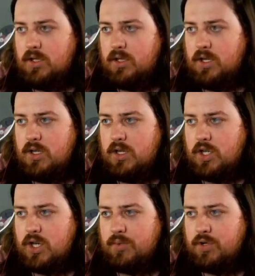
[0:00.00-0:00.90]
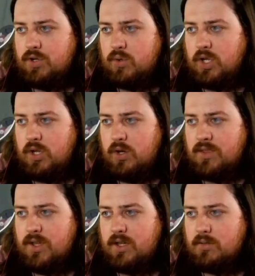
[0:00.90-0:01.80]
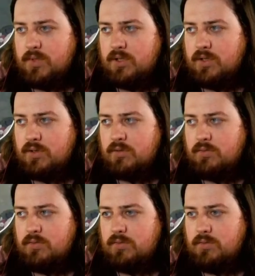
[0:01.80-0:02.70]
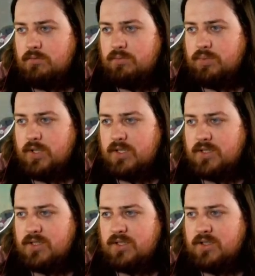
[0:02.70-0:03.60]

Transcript: end this episode here. I think it'll be a good place to